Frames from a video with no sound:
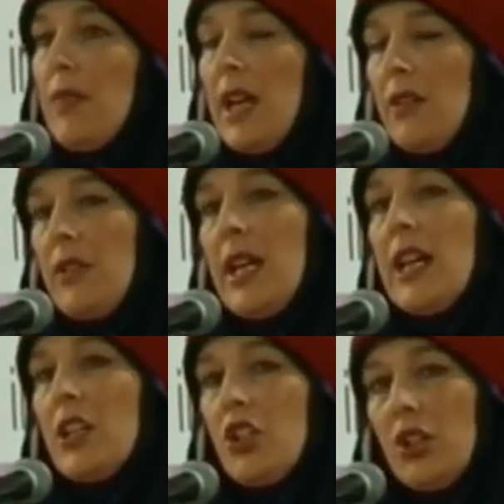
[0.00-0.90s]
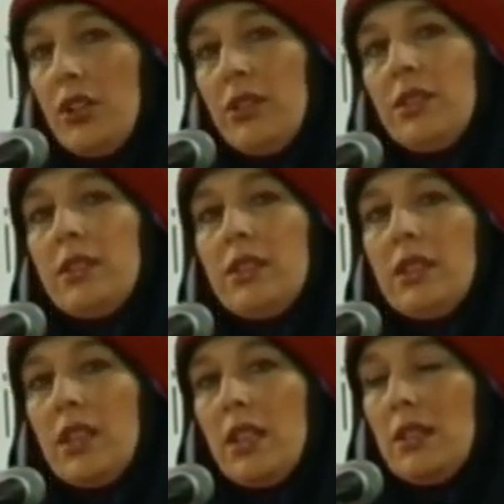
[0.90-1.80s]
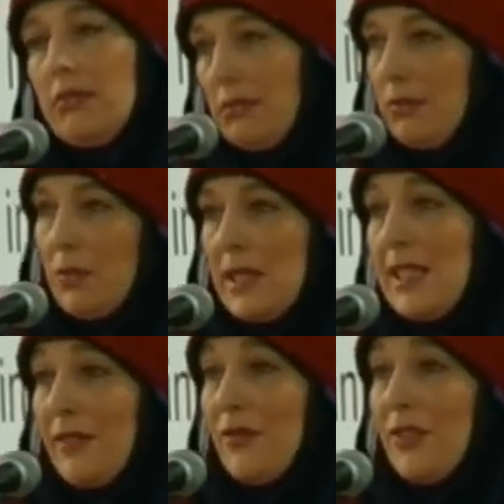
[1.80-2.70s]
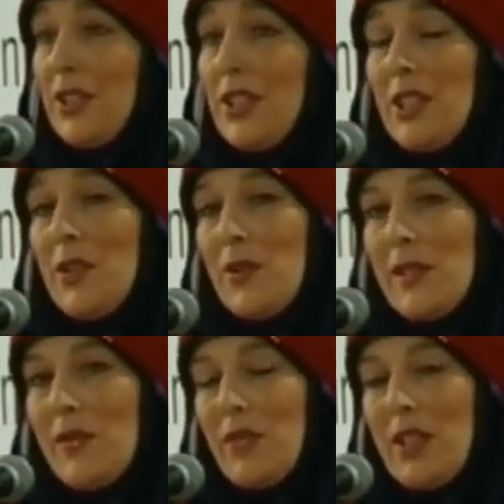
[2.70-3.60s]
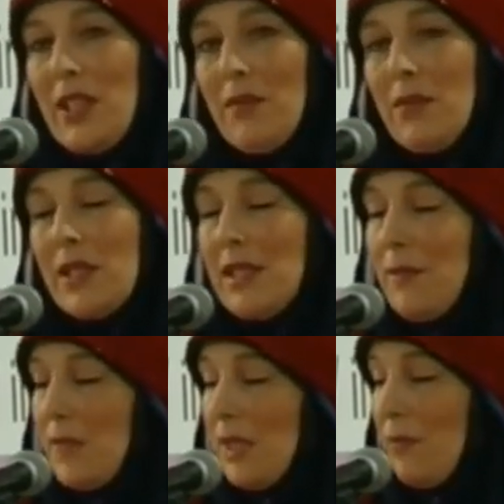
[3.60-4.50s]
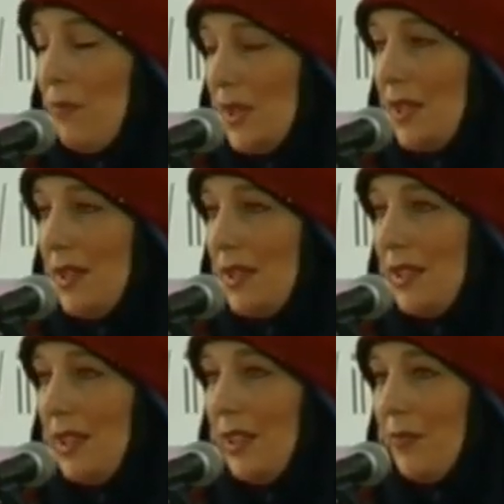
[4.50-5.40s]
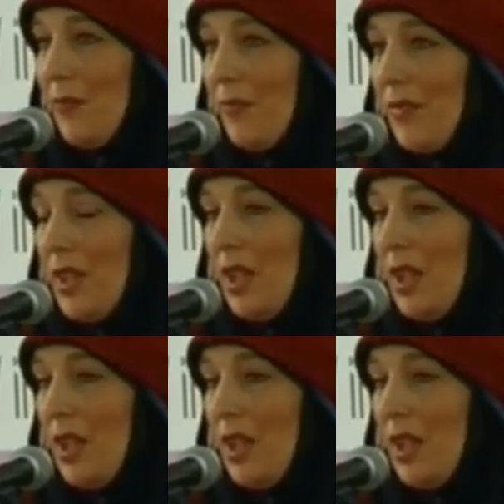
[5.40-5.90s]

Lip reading: My reaction was different to those of the Muslims, certainly.